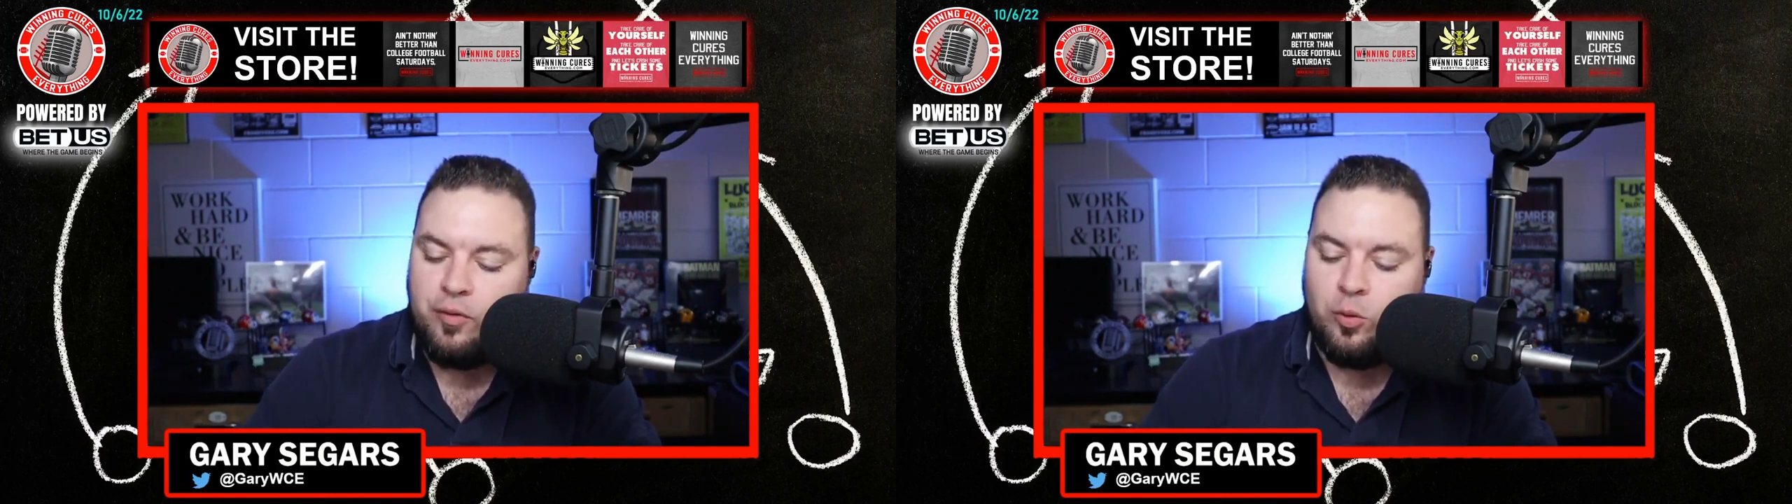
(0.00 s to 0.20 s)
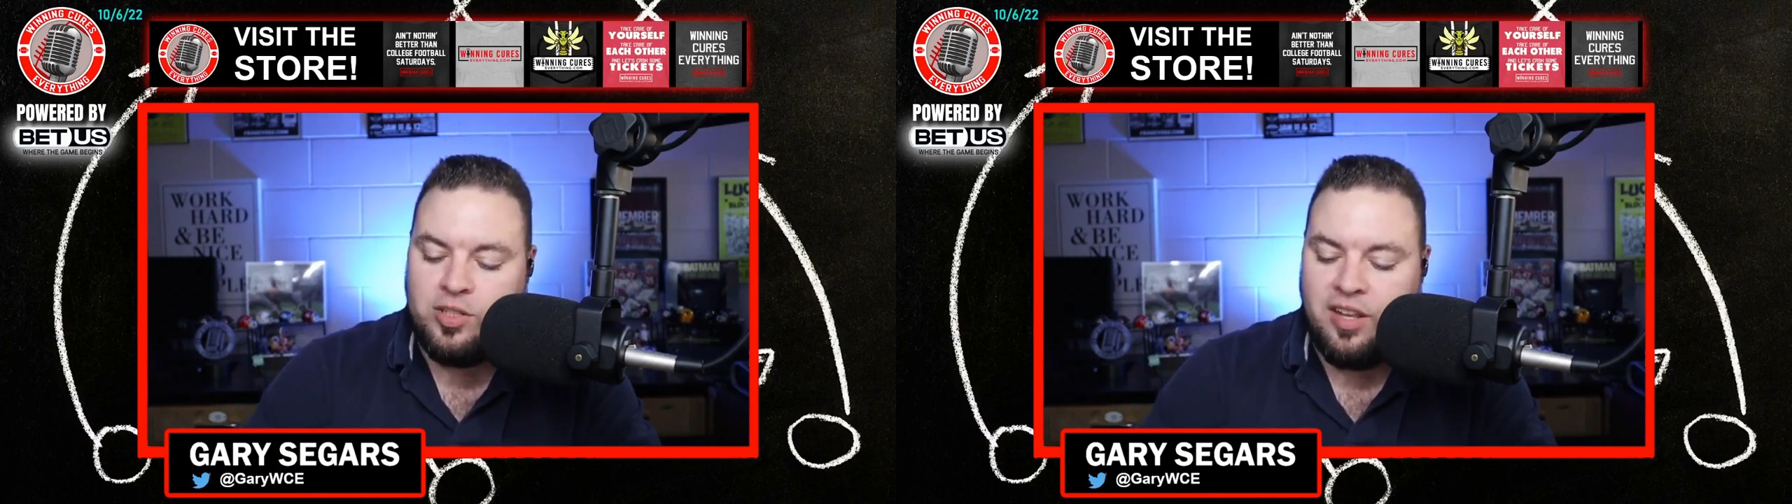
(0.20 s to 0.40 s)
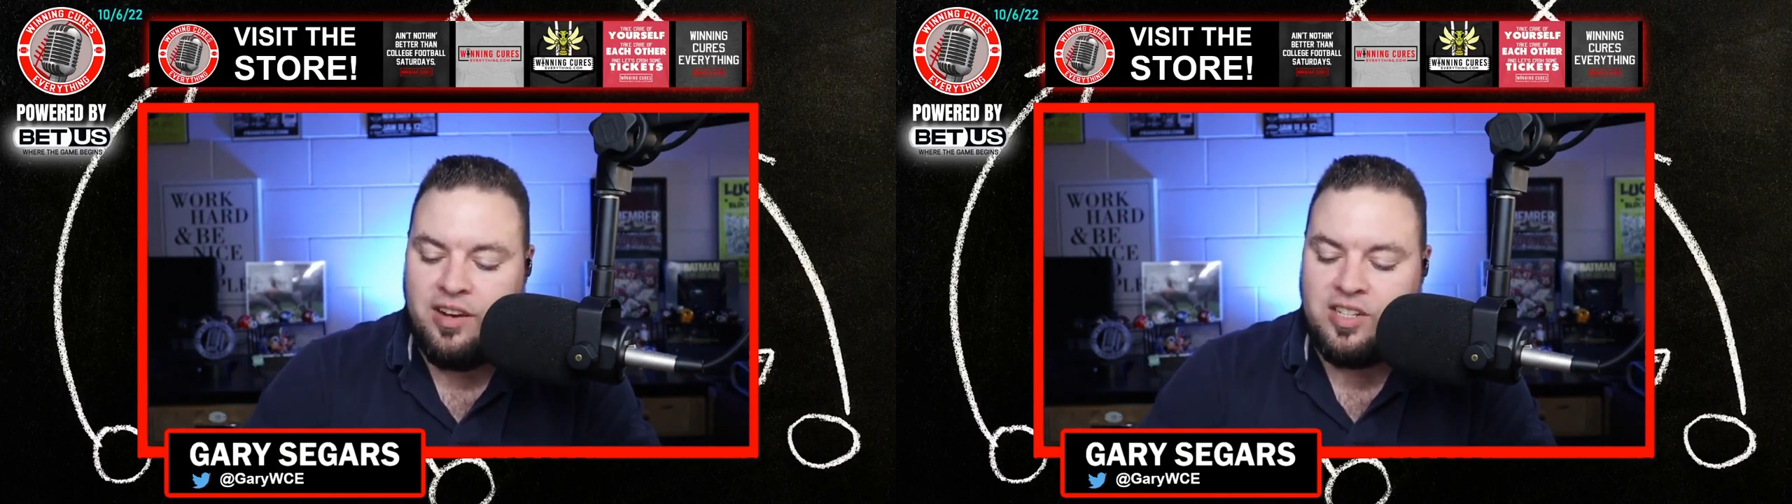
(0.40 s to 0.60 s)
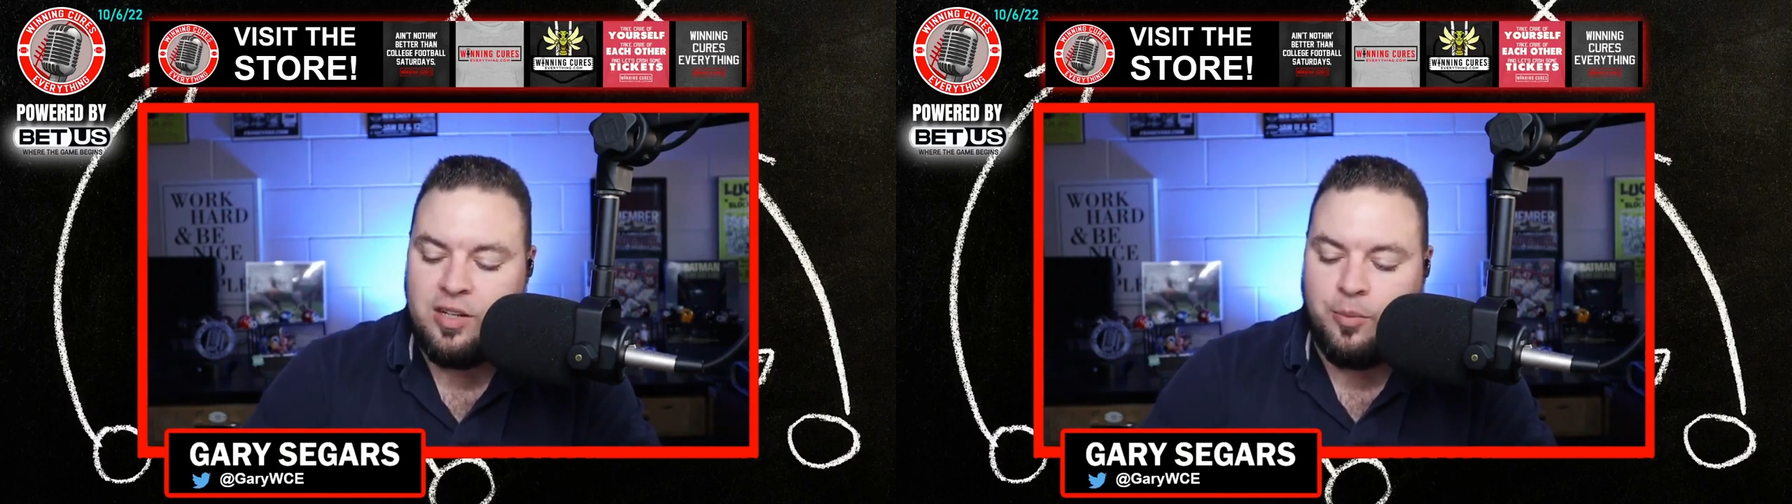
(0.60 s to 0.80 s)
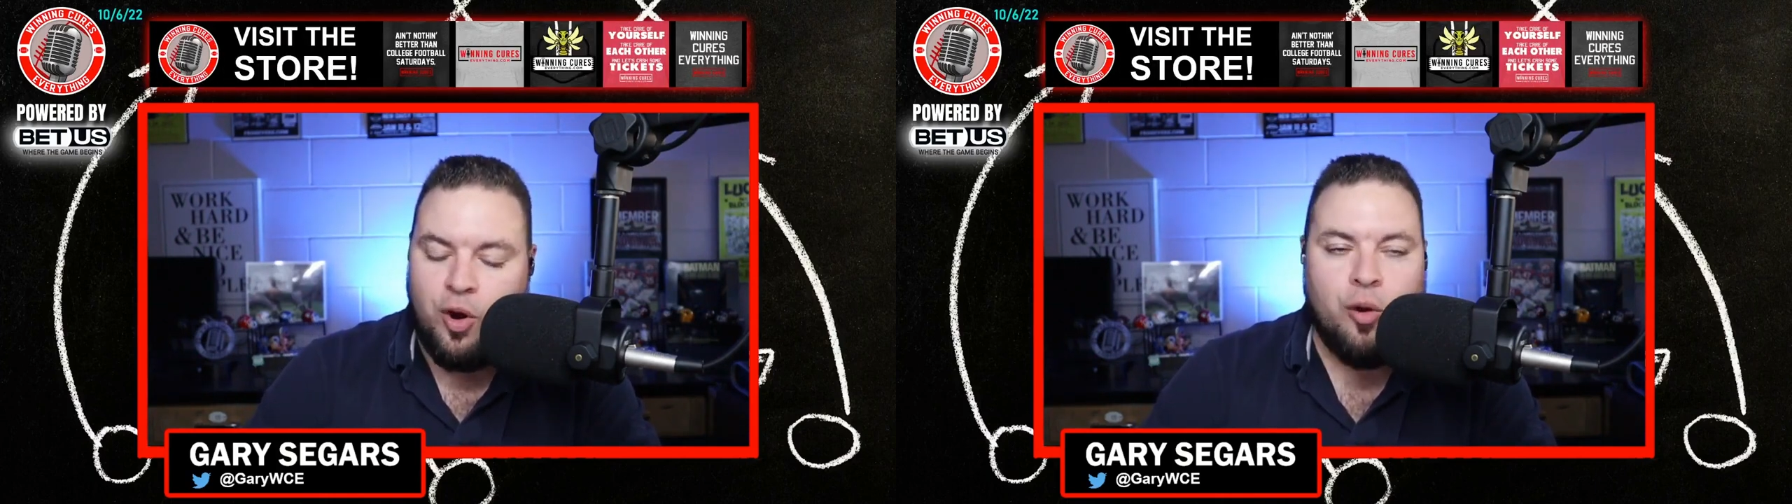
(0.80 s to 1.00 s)
Of course, latest
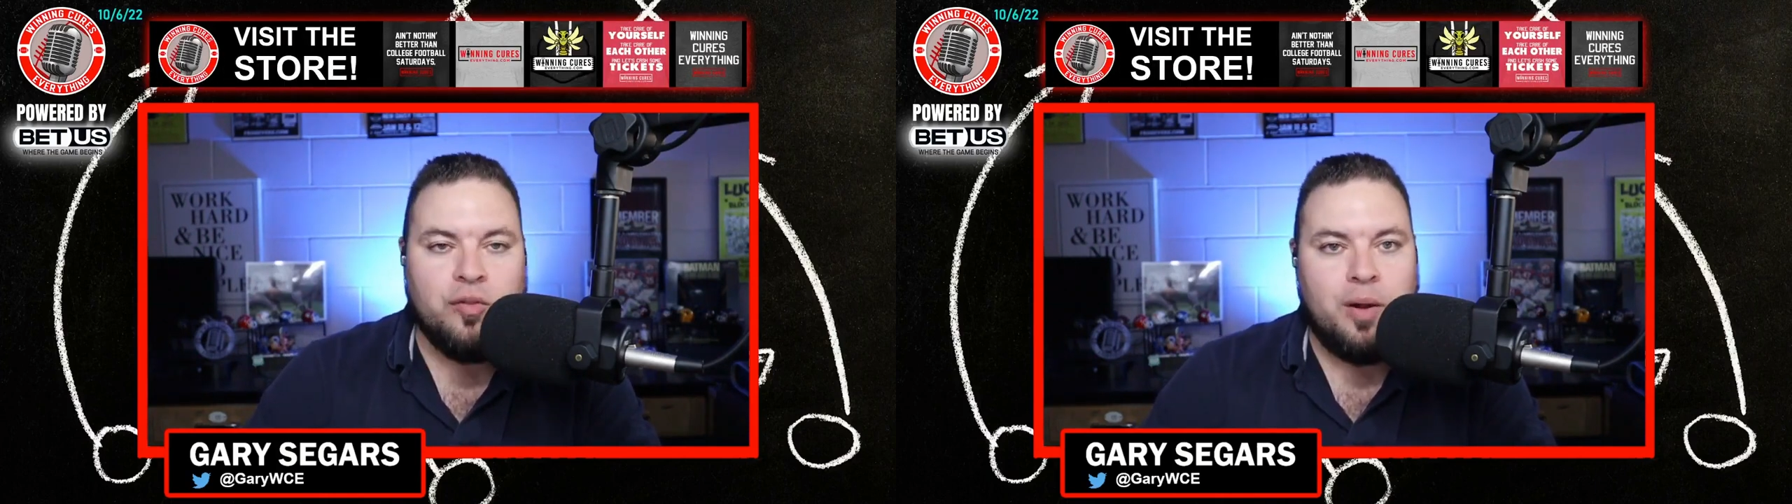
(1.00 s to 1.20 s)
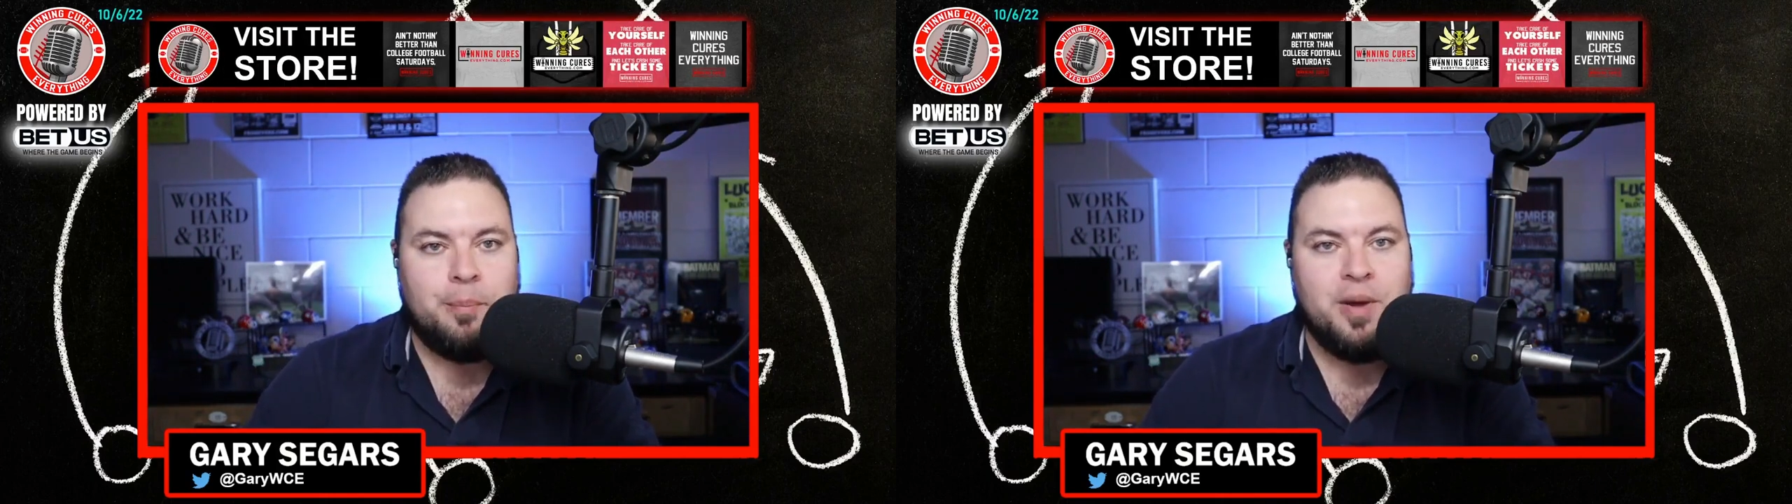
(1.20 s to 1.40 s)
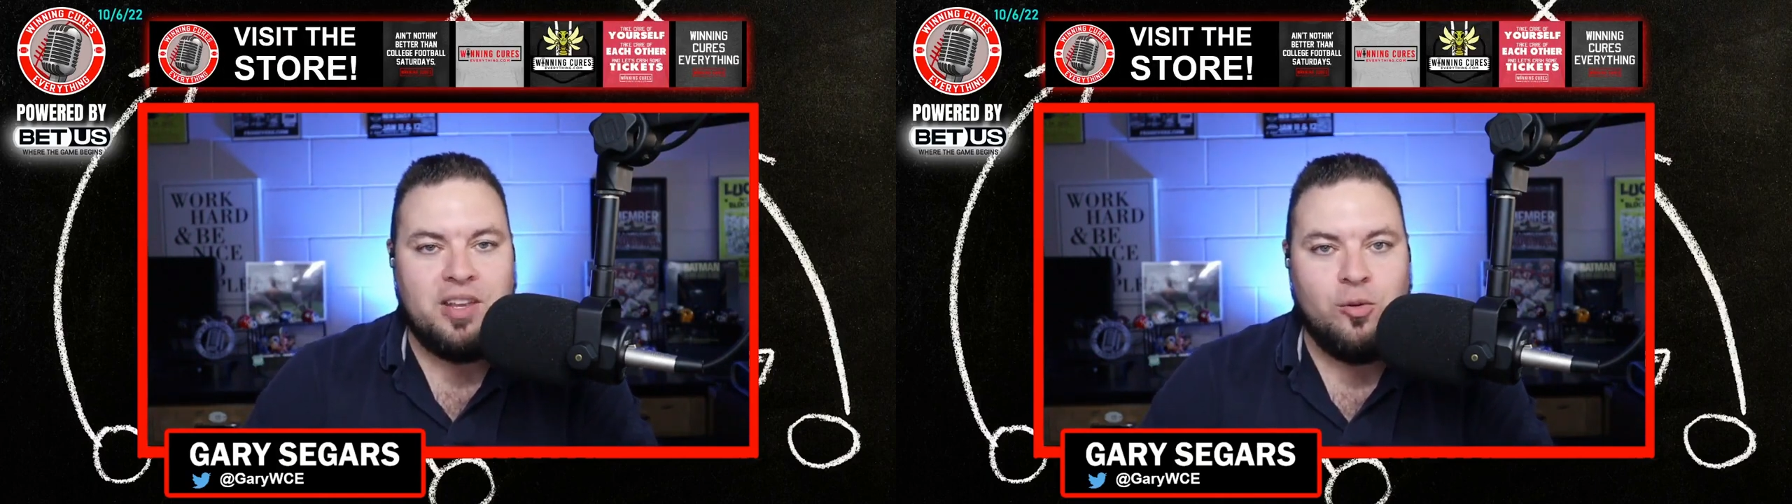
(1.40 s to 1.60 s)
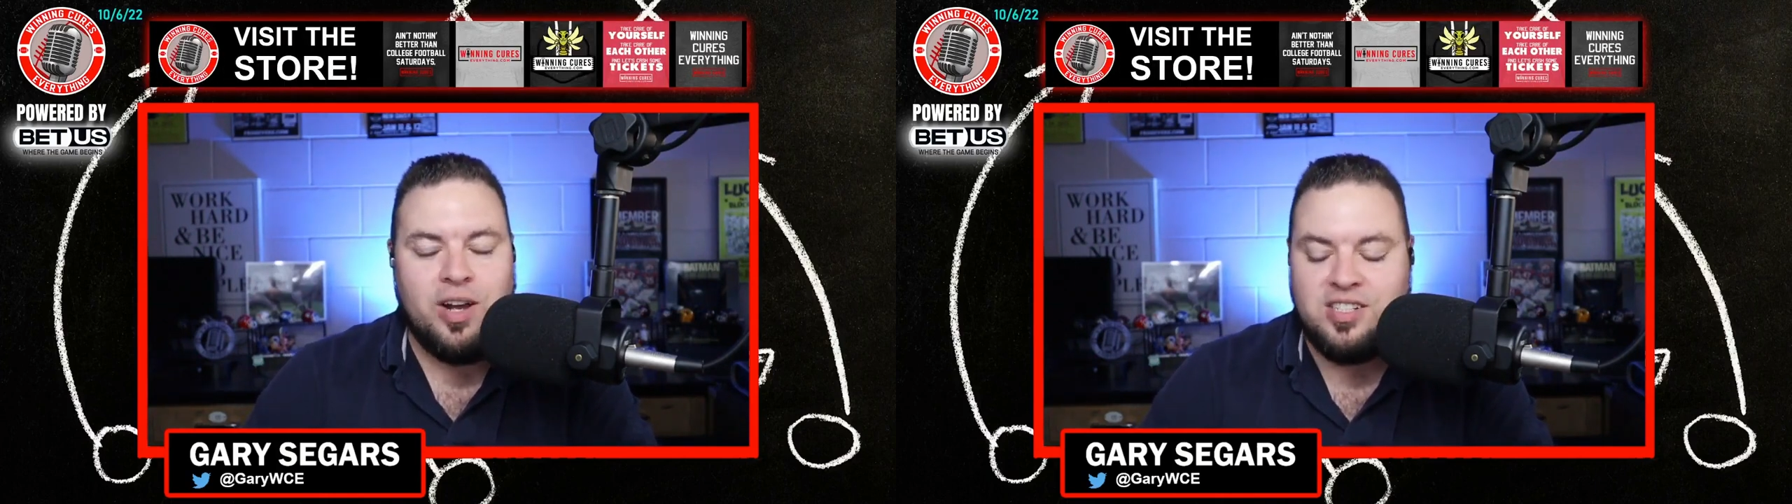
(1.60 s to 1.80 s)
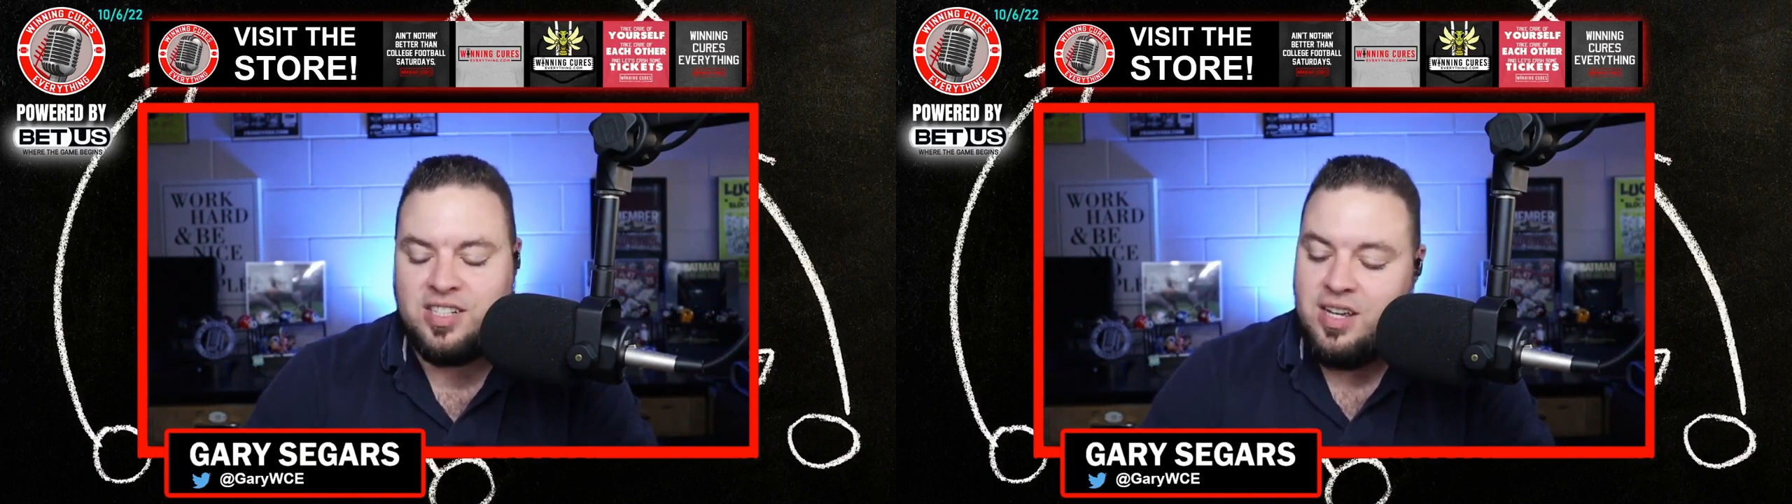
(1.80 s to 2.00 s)
number over at
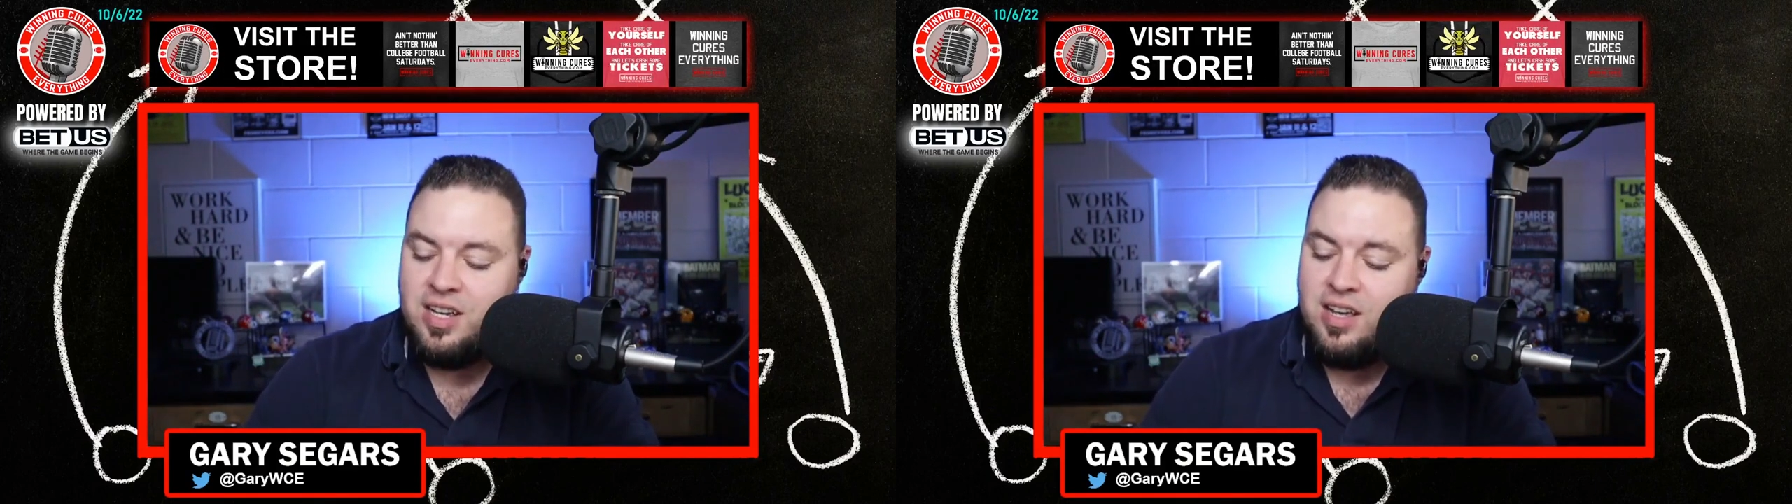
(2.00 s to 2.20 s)
BetUS.